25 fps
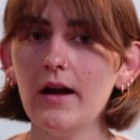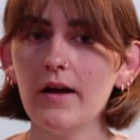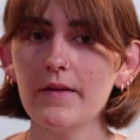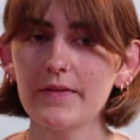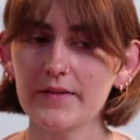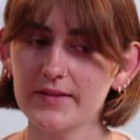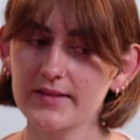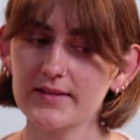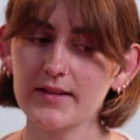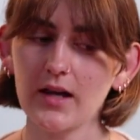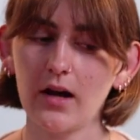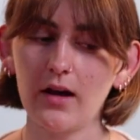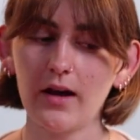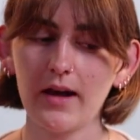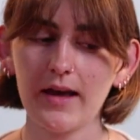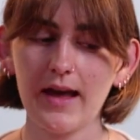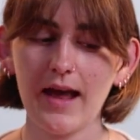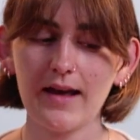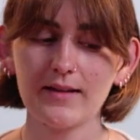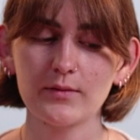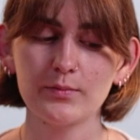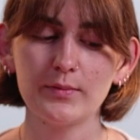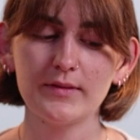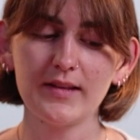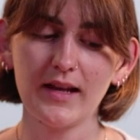the Sky
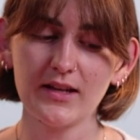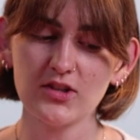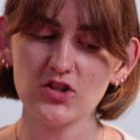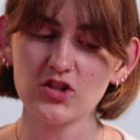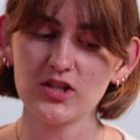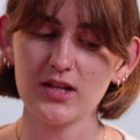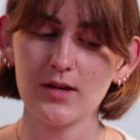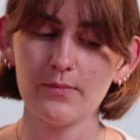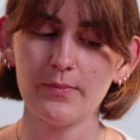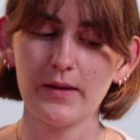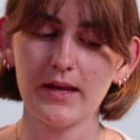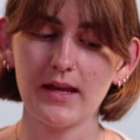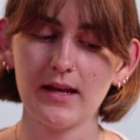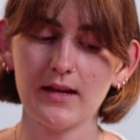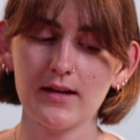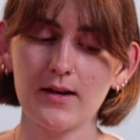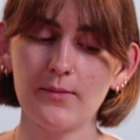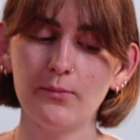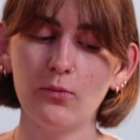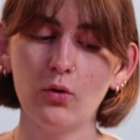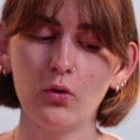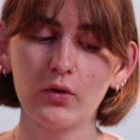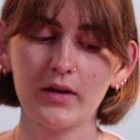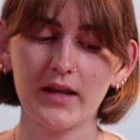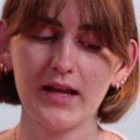has potentially been
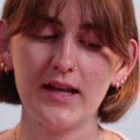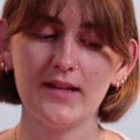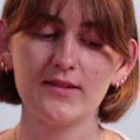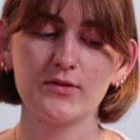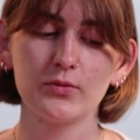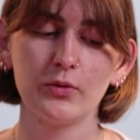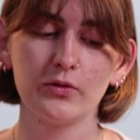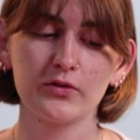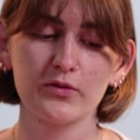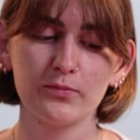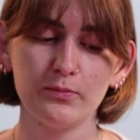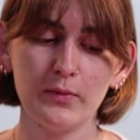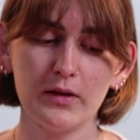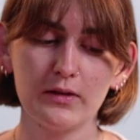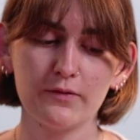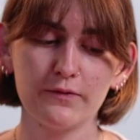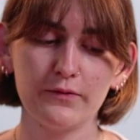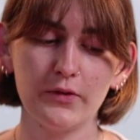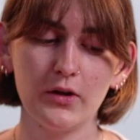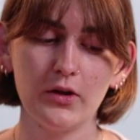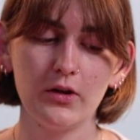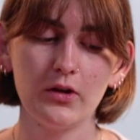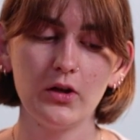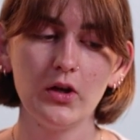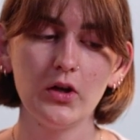more geared towards
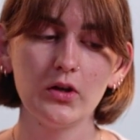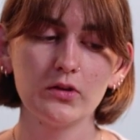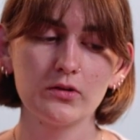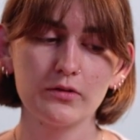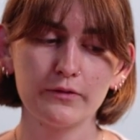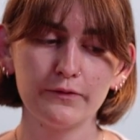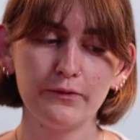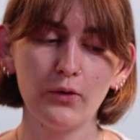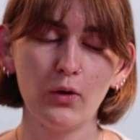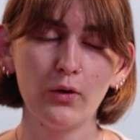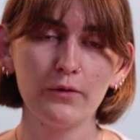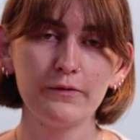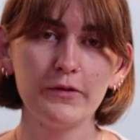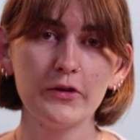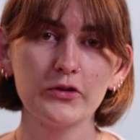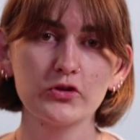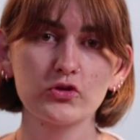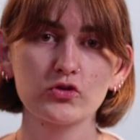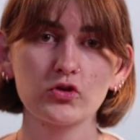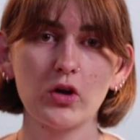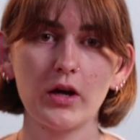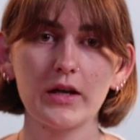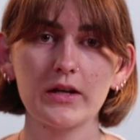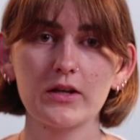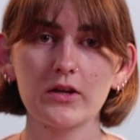midfoot to forefoot
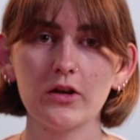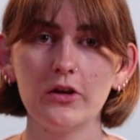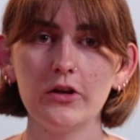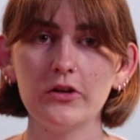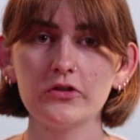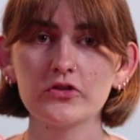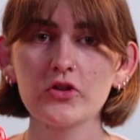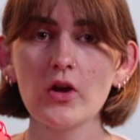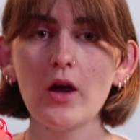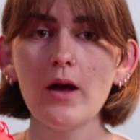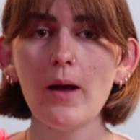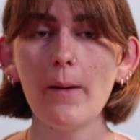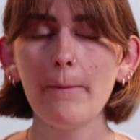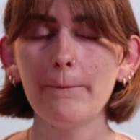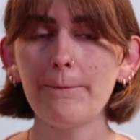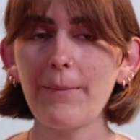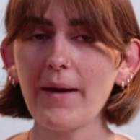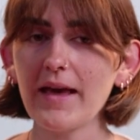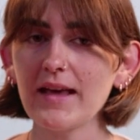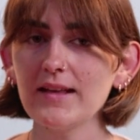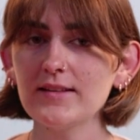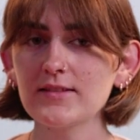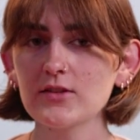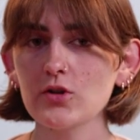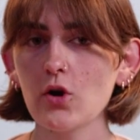strikers
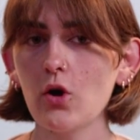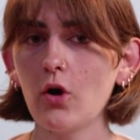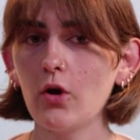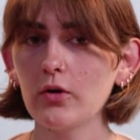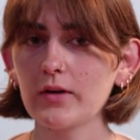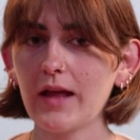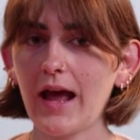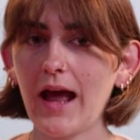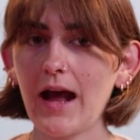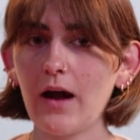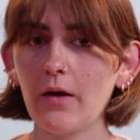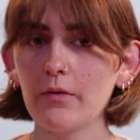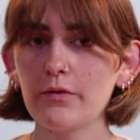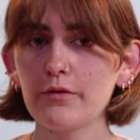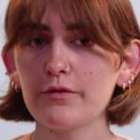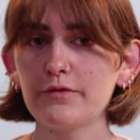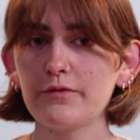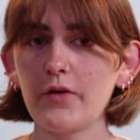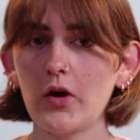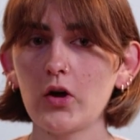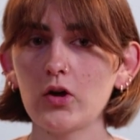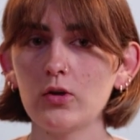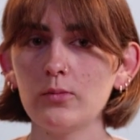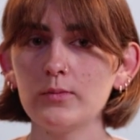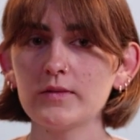based on how the
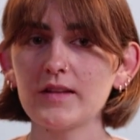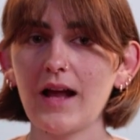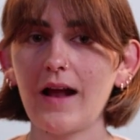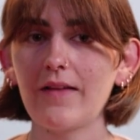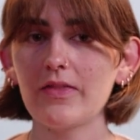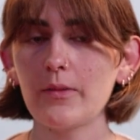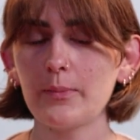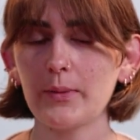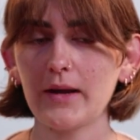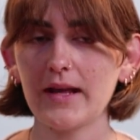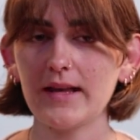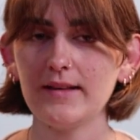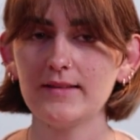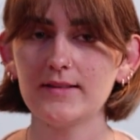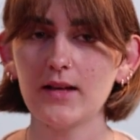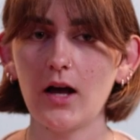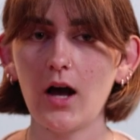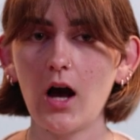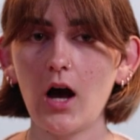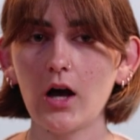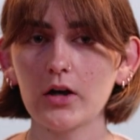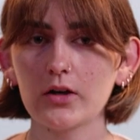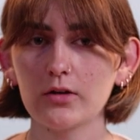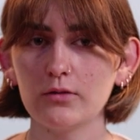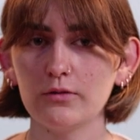foams and the plates
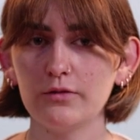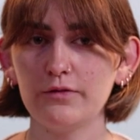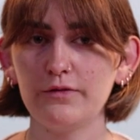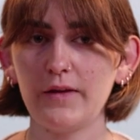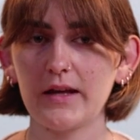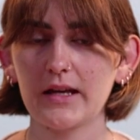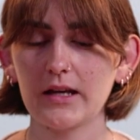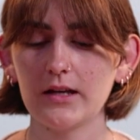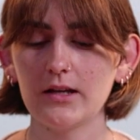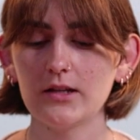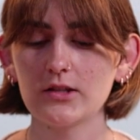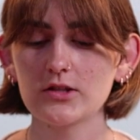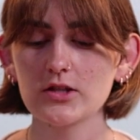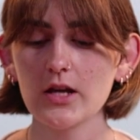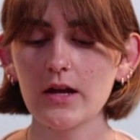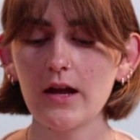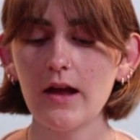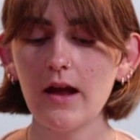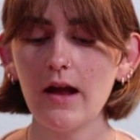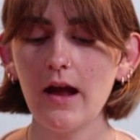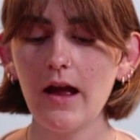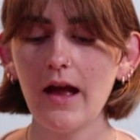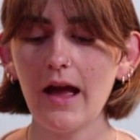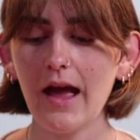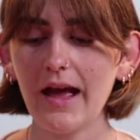are configured.
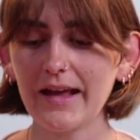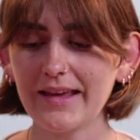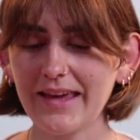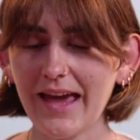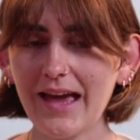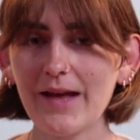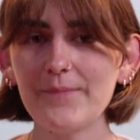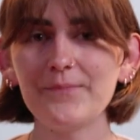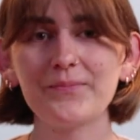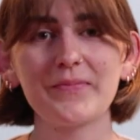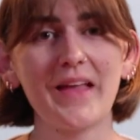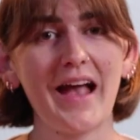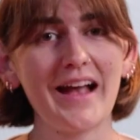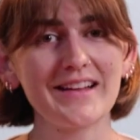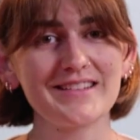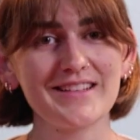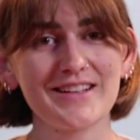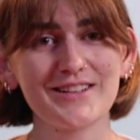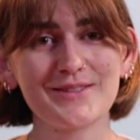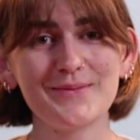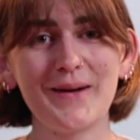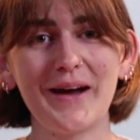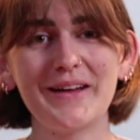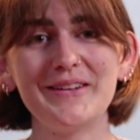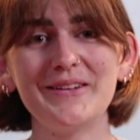Again,
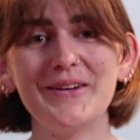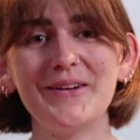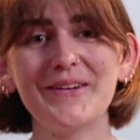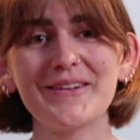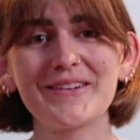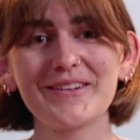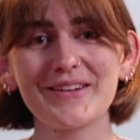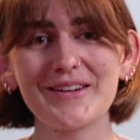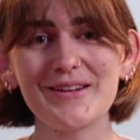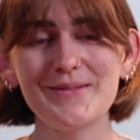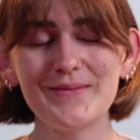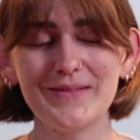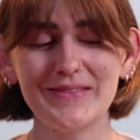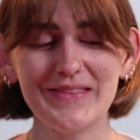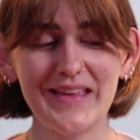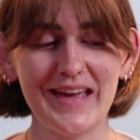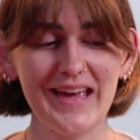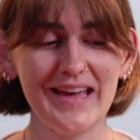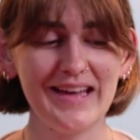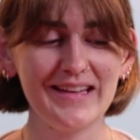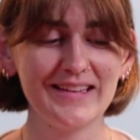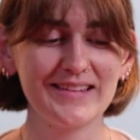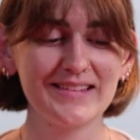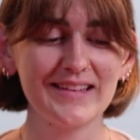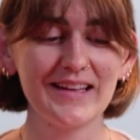Asics might not agree with
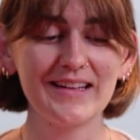this,